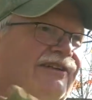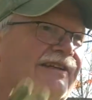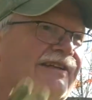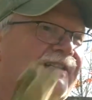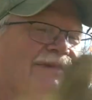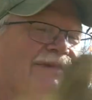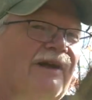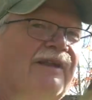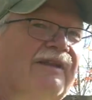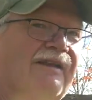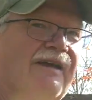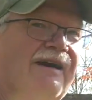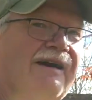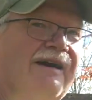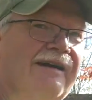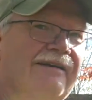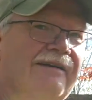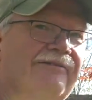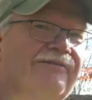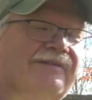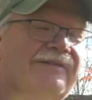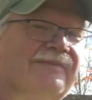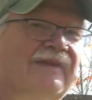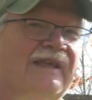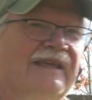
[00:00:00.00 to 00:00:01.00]
them along
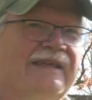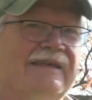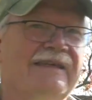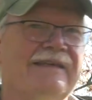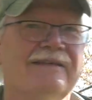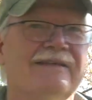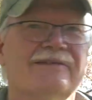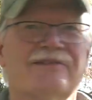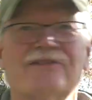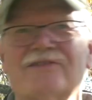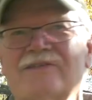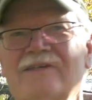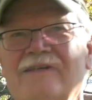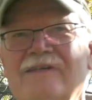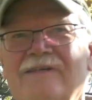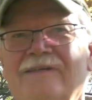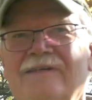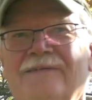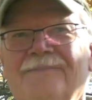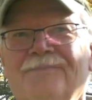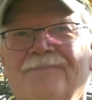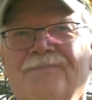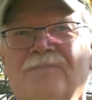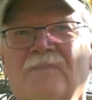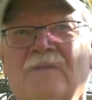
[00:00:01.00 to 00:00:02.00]
from the east
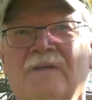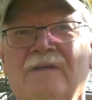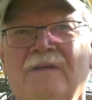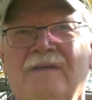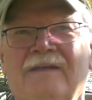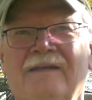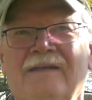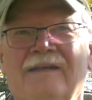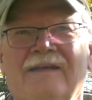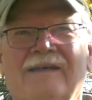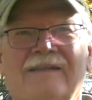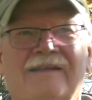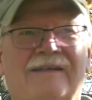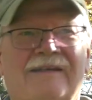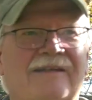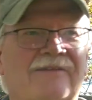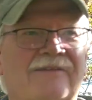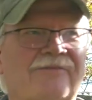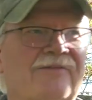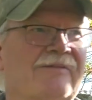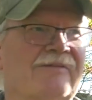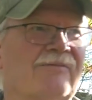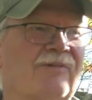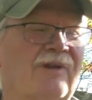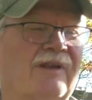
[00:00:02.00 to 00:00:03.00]
and the
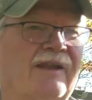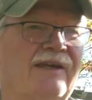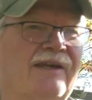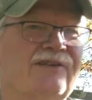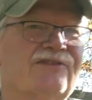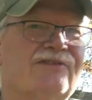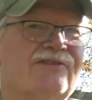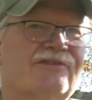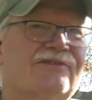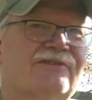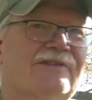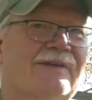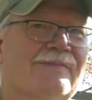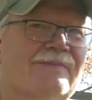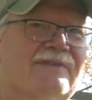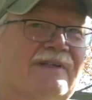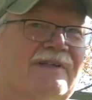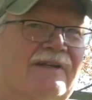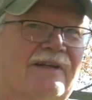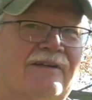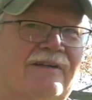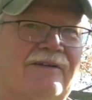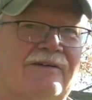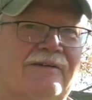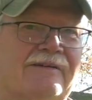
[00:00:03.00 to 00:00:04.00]
different relationships that
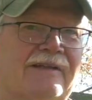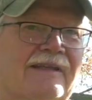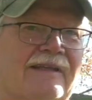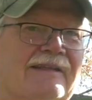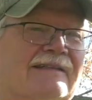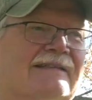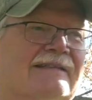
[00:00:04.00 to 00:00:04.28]
occurred at the